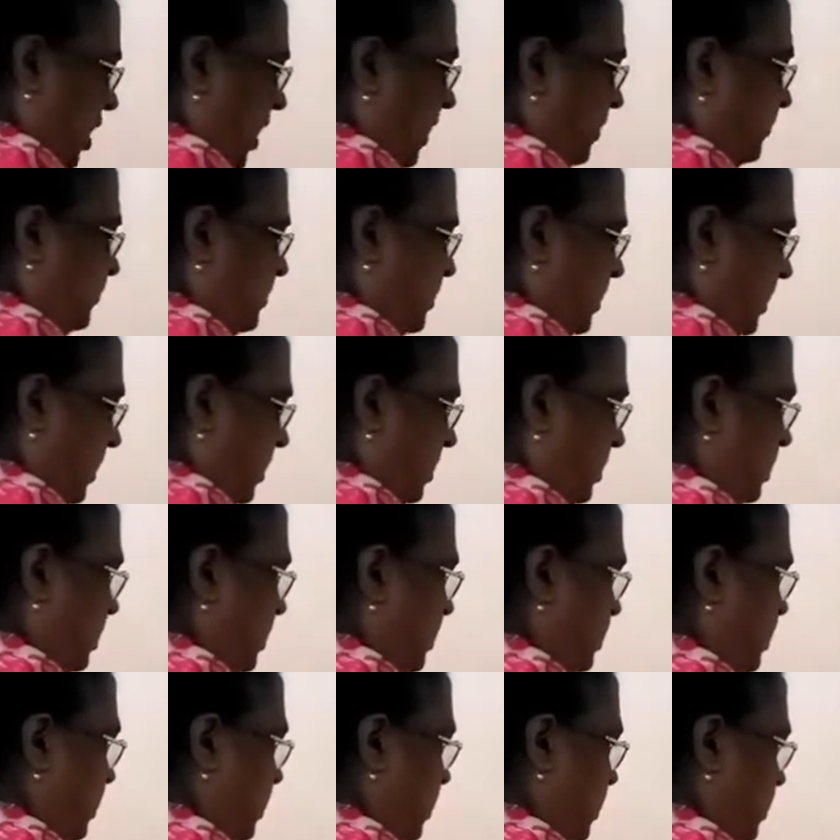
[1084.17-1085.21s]
have seen
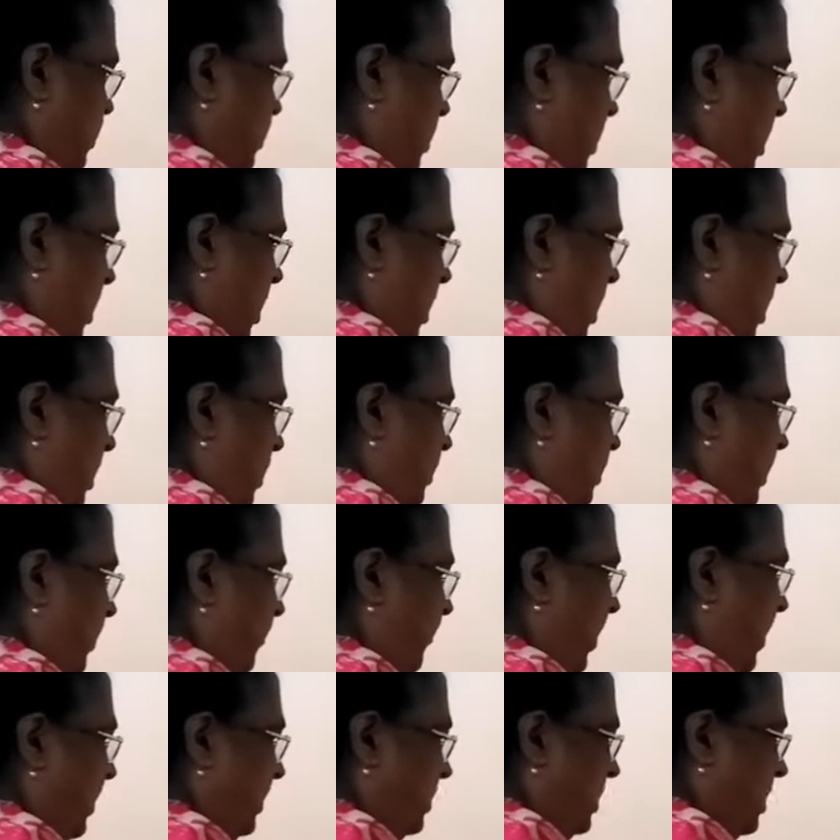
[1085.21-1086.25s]
this is, the
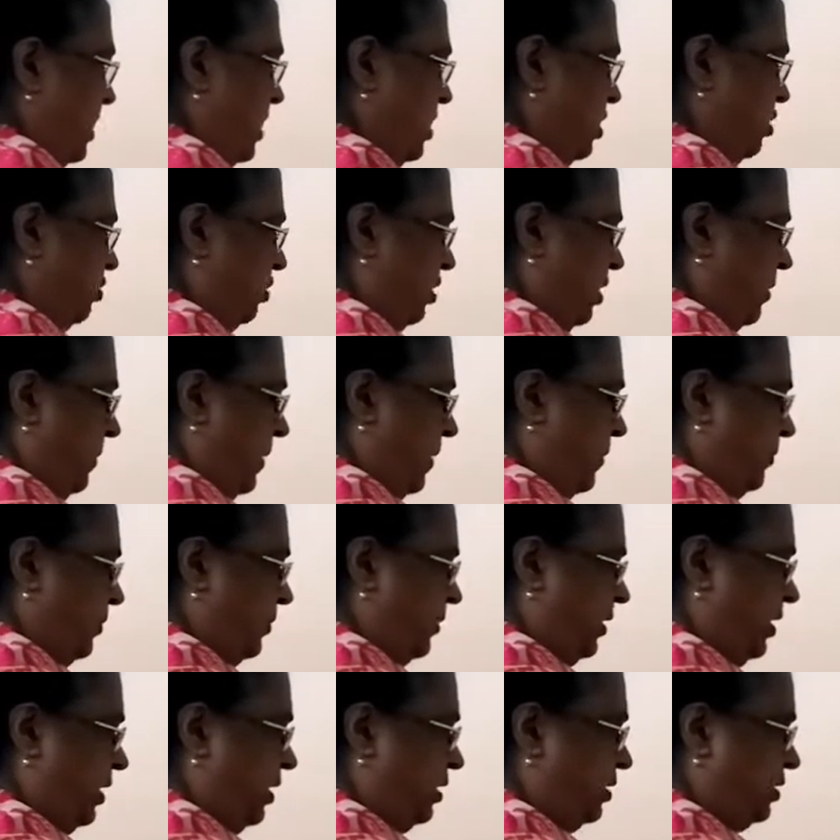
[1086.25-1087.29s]
one thing you remember
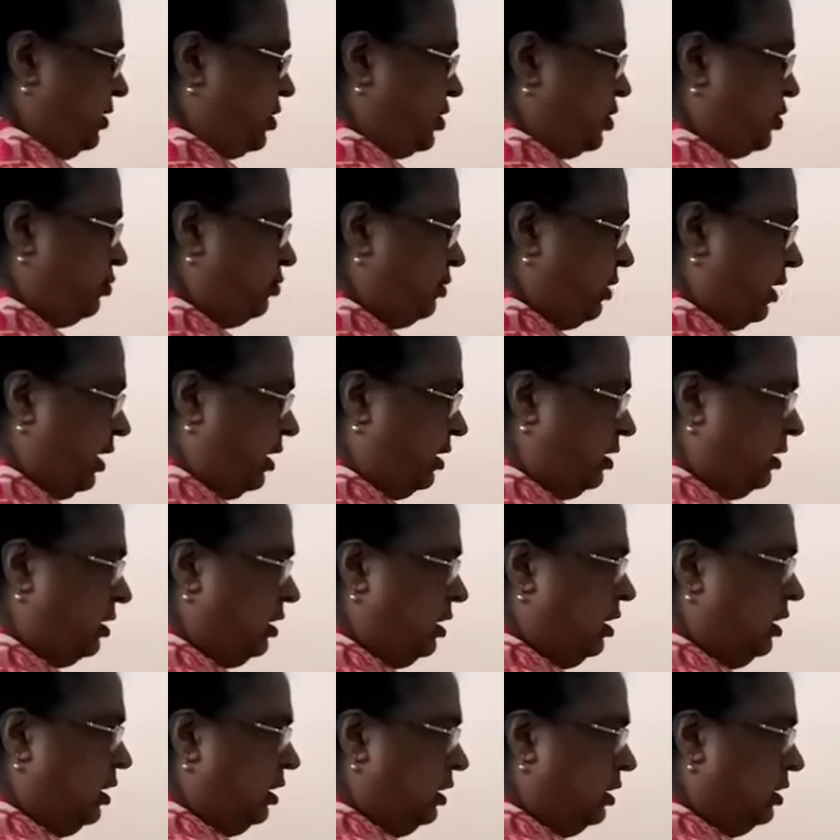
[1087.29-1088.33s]
here student,
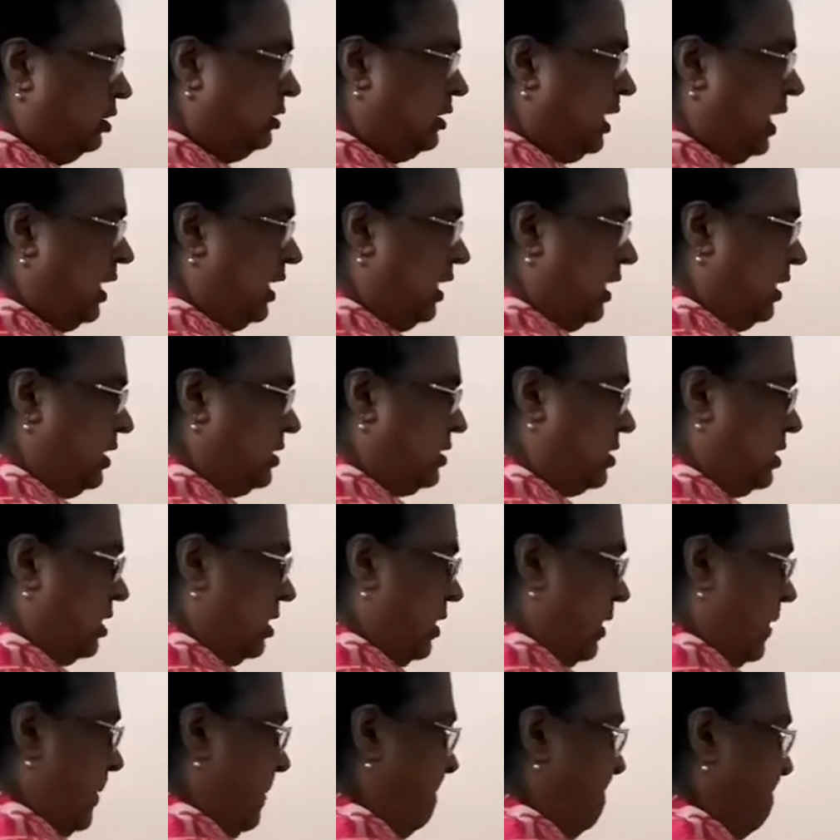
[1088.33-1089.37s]
that is
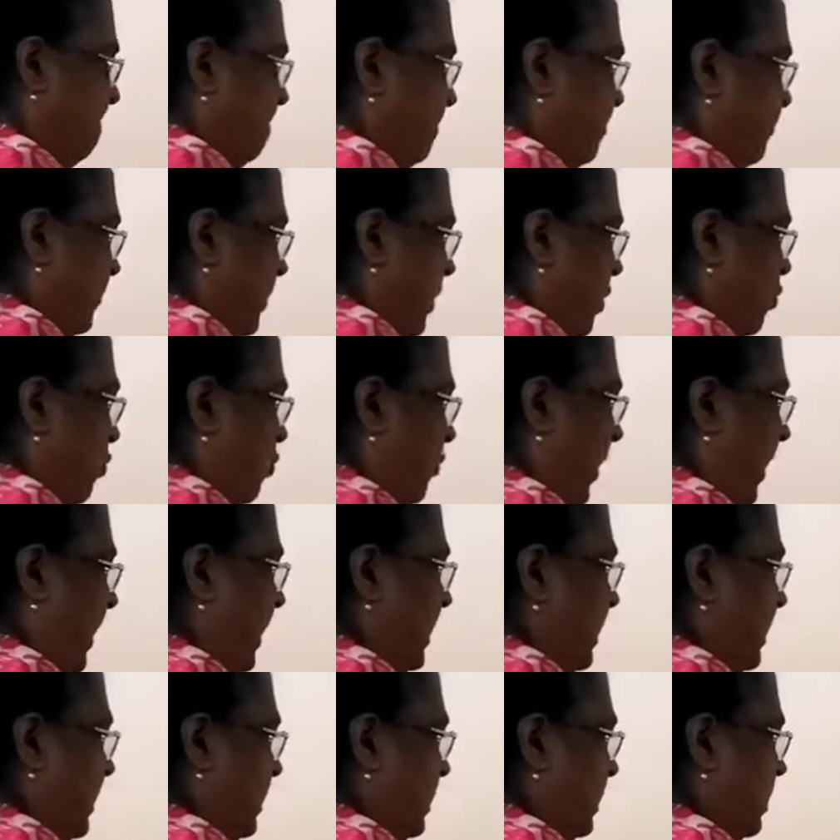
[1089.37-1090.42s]

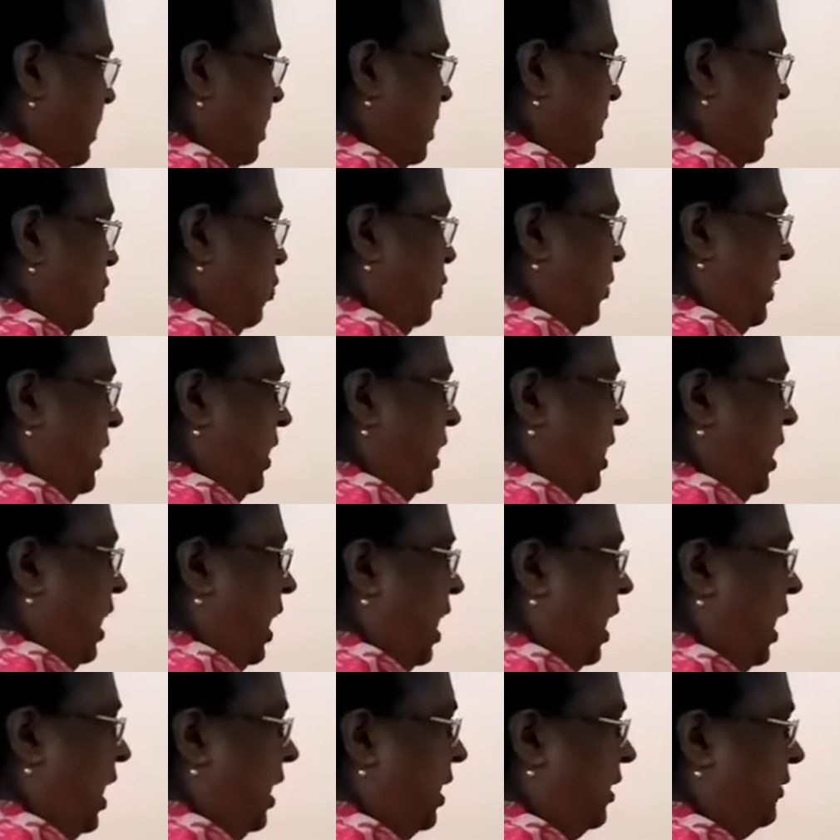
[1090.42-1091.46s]
when we
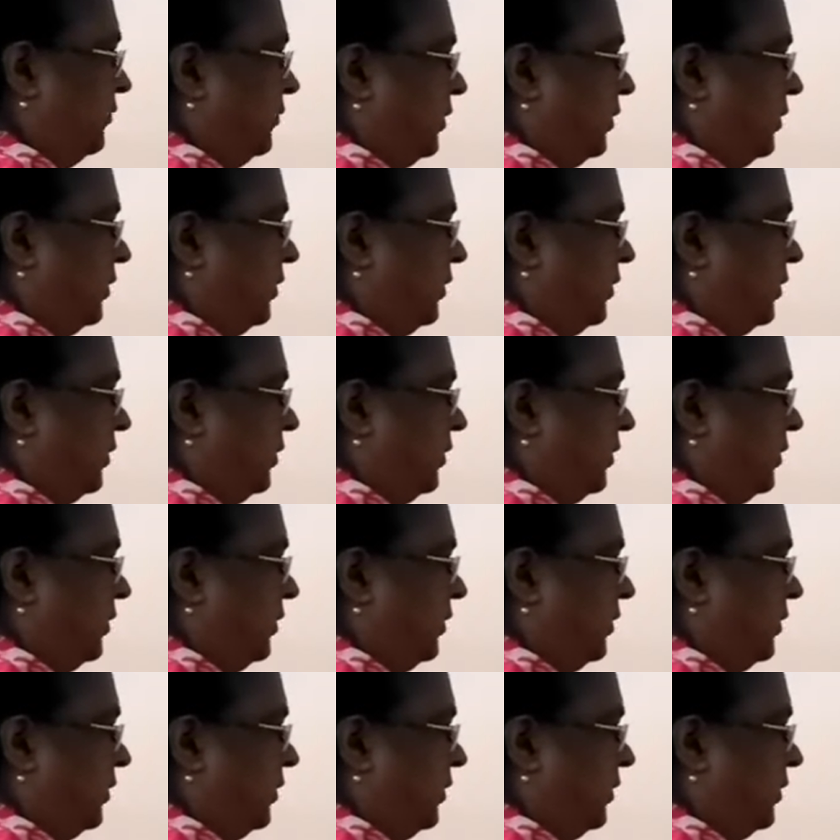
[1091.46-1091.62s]
have